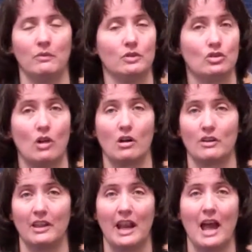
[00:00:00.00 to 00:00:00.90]

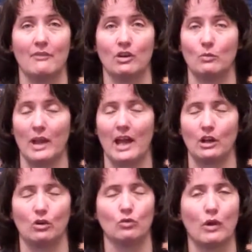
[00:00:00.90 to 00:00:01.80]
stronger than ever, and we had
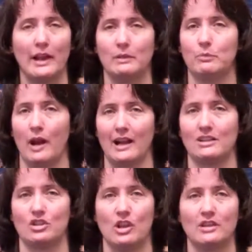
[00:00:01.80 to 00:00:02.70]
a great
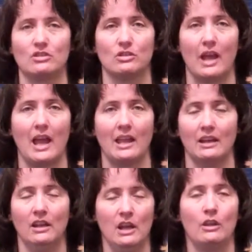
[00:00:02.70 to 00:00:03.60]
practice yesterday,
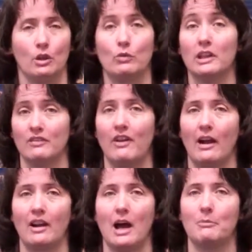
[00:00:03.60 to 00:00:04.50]
and they're really
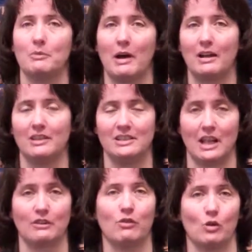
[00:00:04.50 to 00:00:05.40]
fired up about these
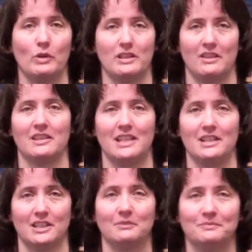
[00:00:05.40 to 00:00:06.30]
next 4 weeks of the season.